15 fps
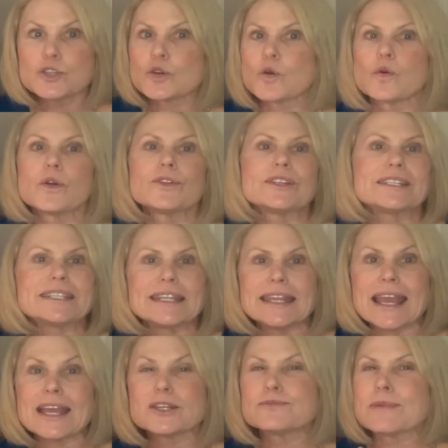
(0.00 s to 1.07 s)
or the
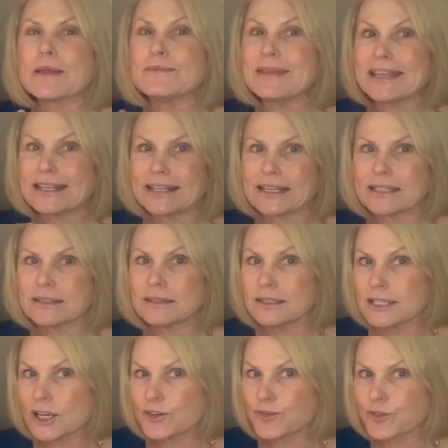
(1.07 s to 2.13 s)
TH may be in a
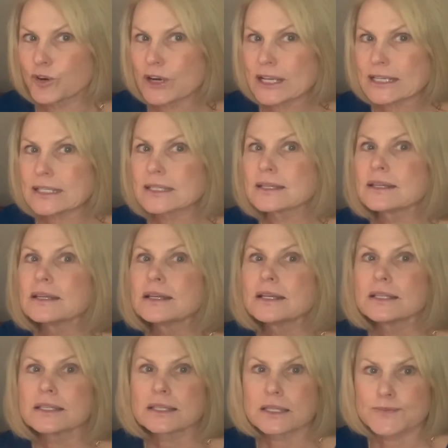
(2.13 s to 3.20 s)
different
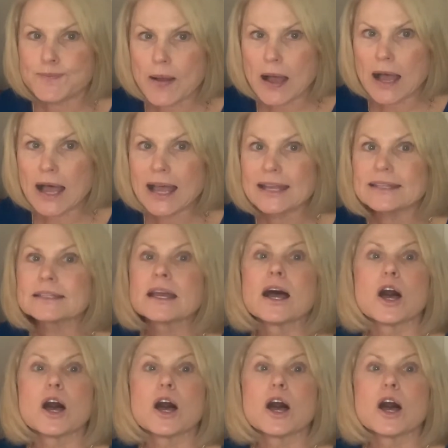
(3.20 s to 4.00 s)
spot.